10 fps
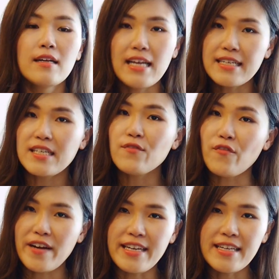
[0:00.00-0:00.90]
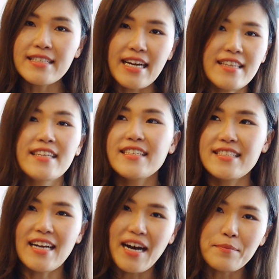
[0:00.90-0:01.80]
Lastly, for finance, I think this
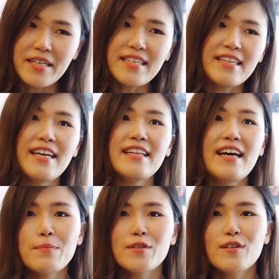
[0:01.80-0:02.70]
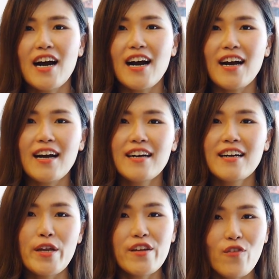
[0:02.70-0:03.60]
is the update that people are
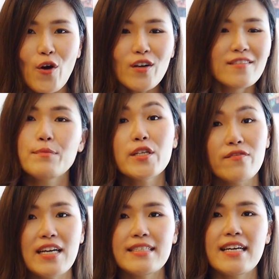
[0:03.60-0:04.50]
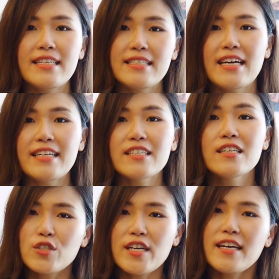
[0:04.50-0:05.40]
waiting for. Mid of last year, I decided
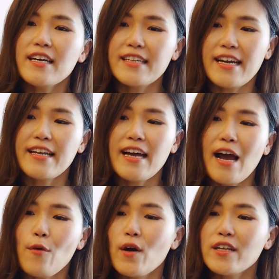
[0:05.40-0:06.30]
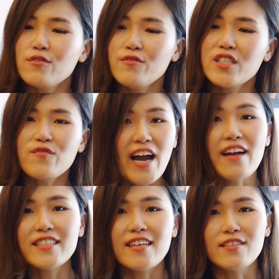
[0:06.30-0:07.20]
to share that I want to reach
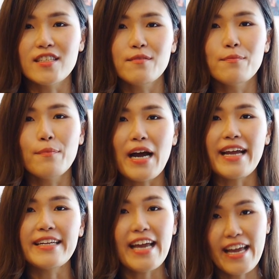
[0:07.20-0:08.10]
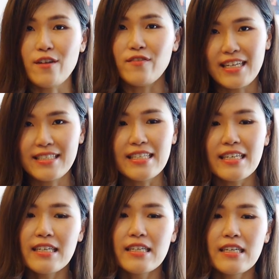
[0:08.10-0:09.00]
500,000 by the end of last
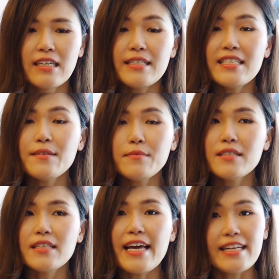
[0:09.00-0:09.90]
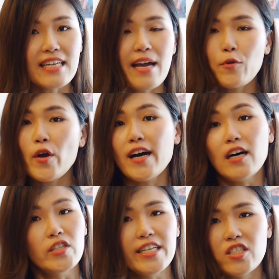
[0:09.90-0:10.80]
year. It seems at the time quite an
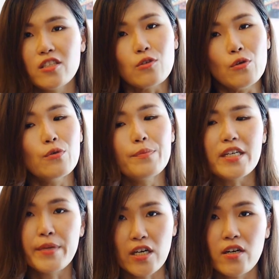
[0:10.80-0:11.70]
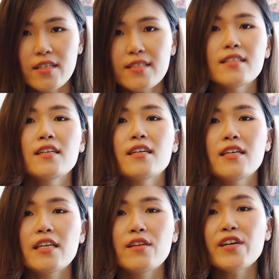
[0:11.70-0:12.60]
audacious goal because
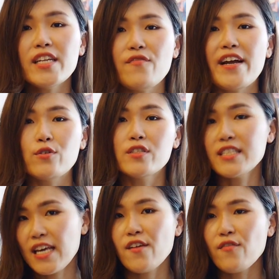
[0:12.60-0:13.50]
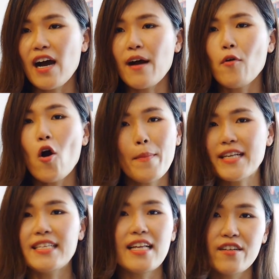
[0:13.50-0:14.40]
even if I could save up all
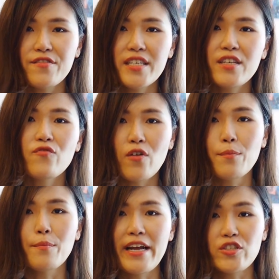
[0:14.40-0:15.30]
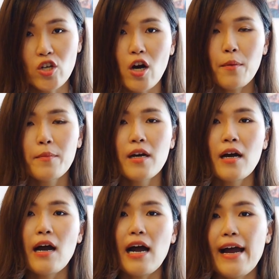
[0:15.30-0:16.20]
my salary from my job,
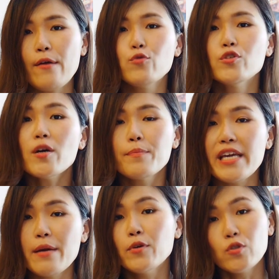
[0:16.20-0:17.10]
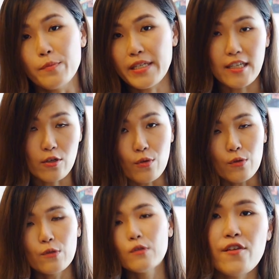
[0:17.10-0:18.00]
I would not be able to meet the goal.